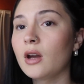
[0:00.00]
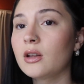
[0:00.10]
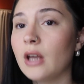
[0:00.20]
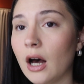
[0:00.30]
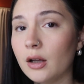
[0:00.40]

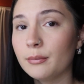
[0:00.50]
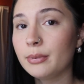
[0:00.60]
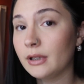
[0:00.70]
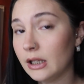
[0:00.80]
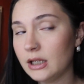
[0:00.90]
Y'all,
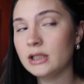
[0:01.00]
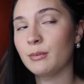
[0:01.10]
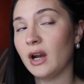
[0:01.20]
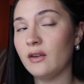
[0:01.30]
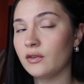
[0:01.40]
please
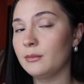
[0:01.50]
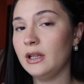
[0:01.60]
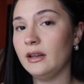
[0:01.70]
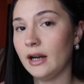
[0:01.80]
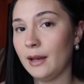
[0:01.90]
pray for
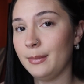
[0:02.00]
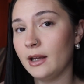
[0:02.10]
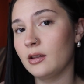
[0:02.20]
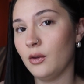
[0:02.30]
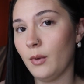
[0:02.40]
me that I
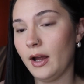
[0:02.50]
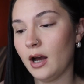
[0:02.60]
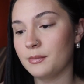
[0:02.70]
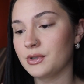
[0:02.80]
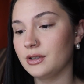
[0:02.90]
picked the right
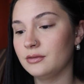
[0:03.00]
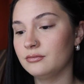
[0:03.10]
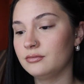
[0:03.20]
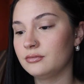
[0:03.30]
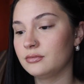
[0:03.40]

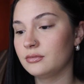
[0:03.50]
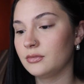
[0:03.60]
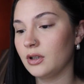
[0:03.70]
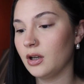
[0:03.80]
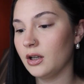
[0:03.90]
option,
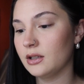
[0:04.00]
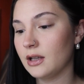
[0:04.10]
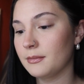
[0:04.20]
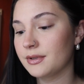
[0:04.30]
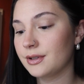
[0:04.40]
because
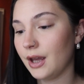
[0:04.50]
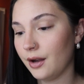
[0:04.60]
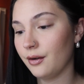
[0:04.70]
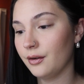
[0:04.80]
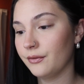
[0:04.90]
I'm
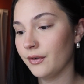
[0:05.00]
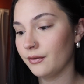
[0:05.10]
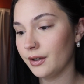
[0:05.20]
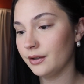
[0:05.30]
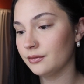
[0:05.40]
scared for
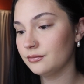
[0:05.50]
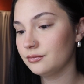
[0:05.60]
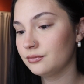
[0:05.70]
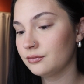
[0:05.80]
real.